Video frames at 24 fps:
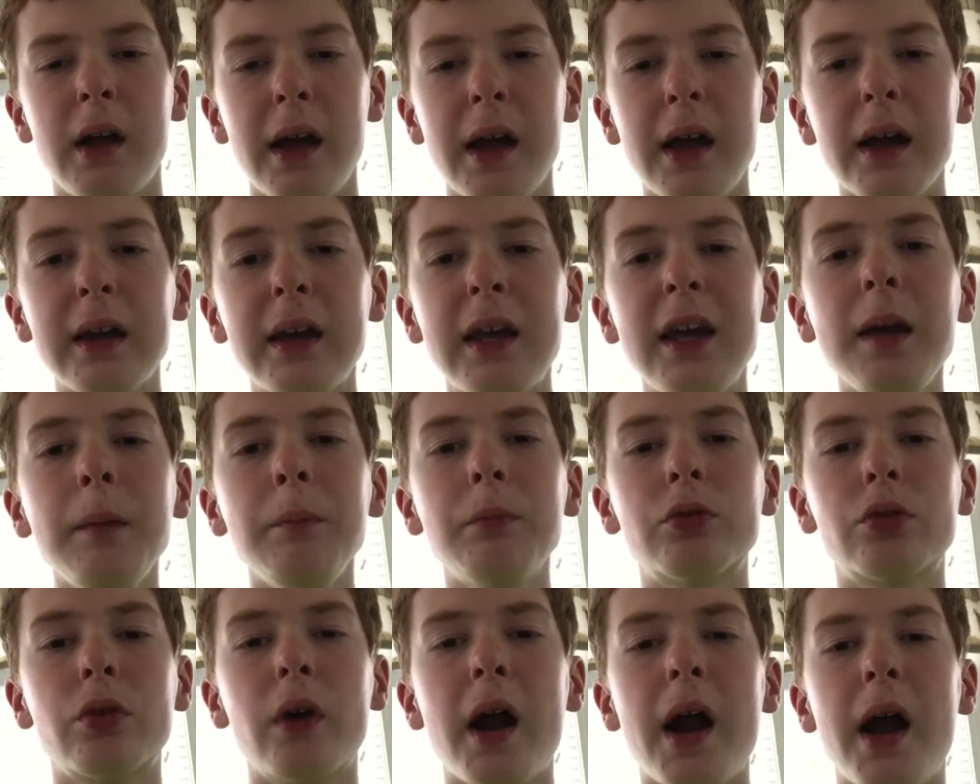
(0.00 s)
and keep
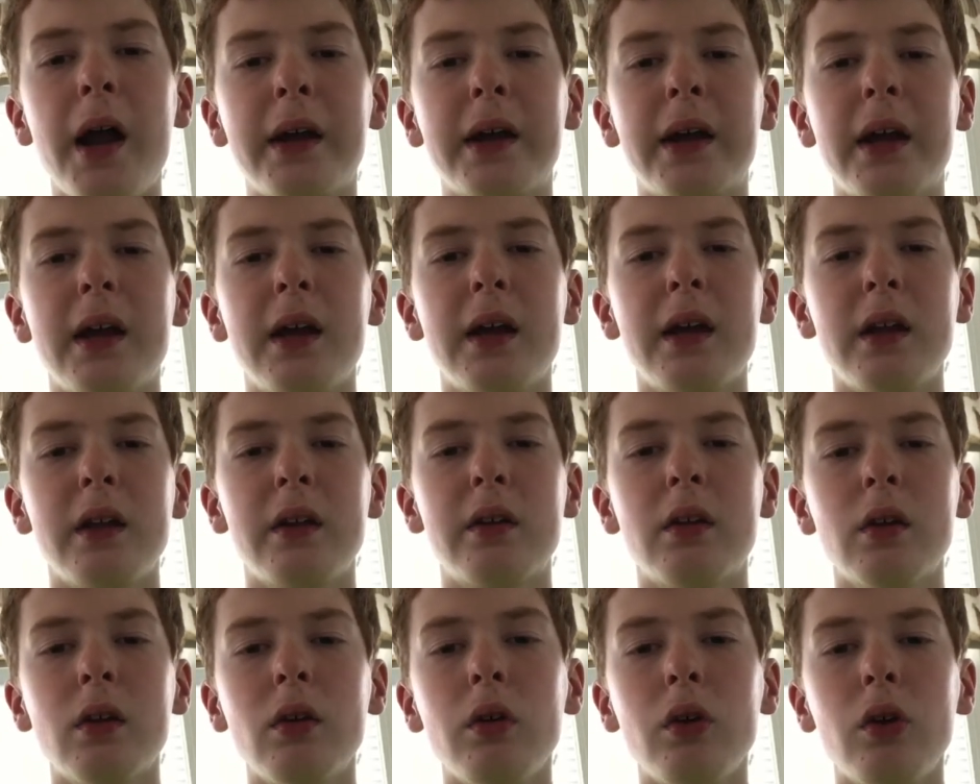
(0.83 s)
trying it
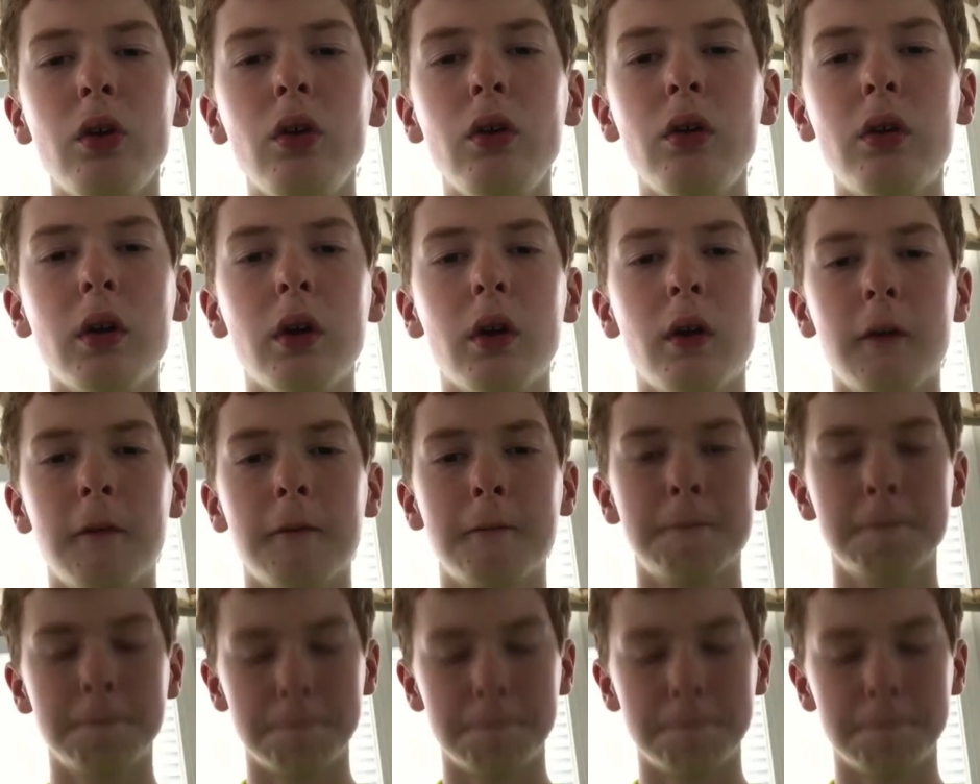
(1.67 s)
until you do.